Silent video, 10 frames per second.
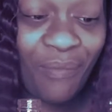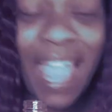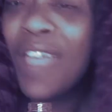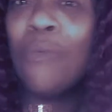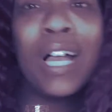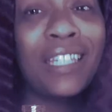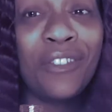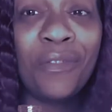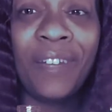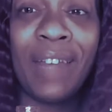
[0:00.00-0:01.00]
it was
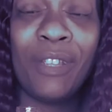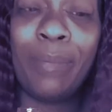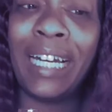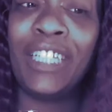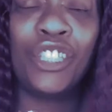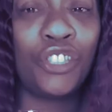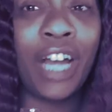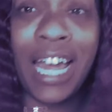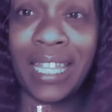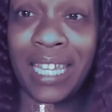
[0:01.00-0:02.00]
other flavors, but I just
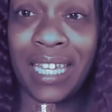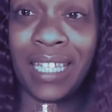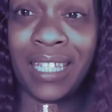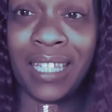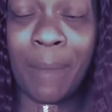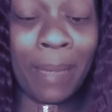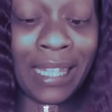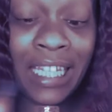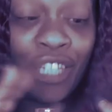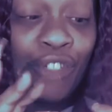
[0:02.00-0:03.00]
tried these.
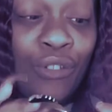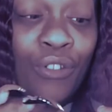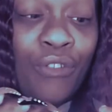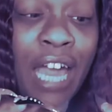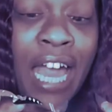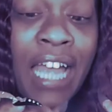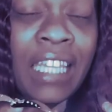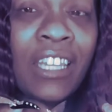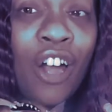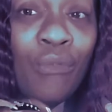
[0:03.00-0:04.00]
But these two, you
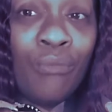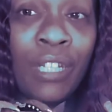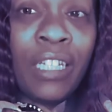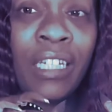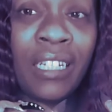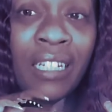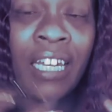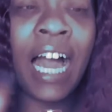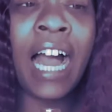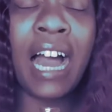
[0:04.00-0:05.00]
guys, are really
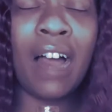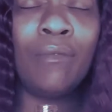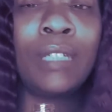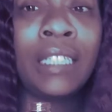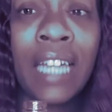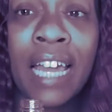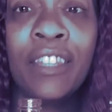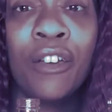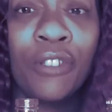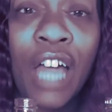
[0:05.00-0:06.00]
good. I really
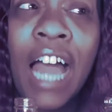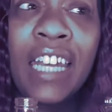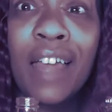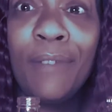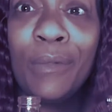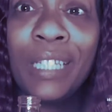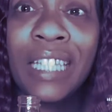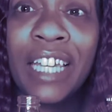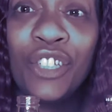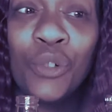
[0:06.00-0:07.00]
like those. So I definitely would
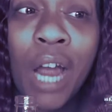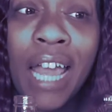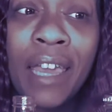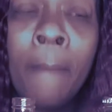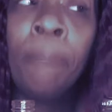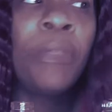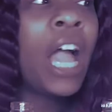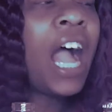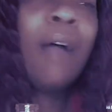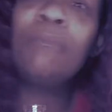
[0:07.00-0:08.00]
say try it.
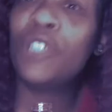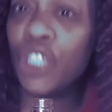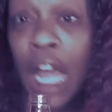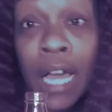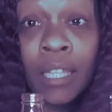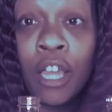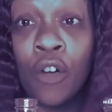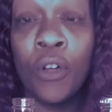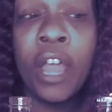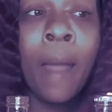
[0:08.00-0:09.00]
I'm shocked,
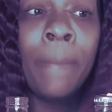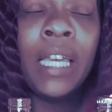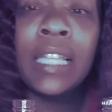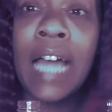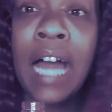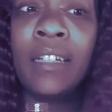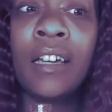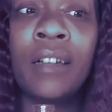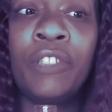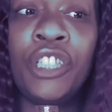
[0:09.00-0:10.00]
though, because I
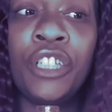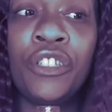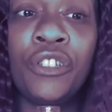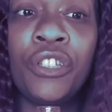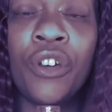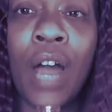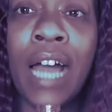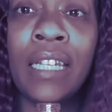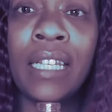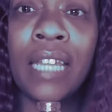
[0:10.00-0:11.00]
love ginger. So
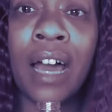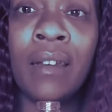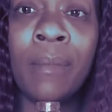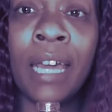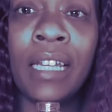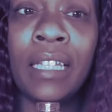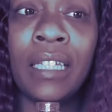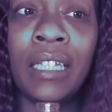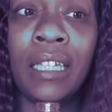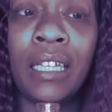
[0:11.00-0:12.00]
I just
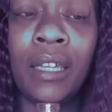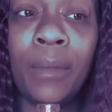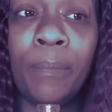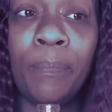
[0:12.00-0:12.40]
automatically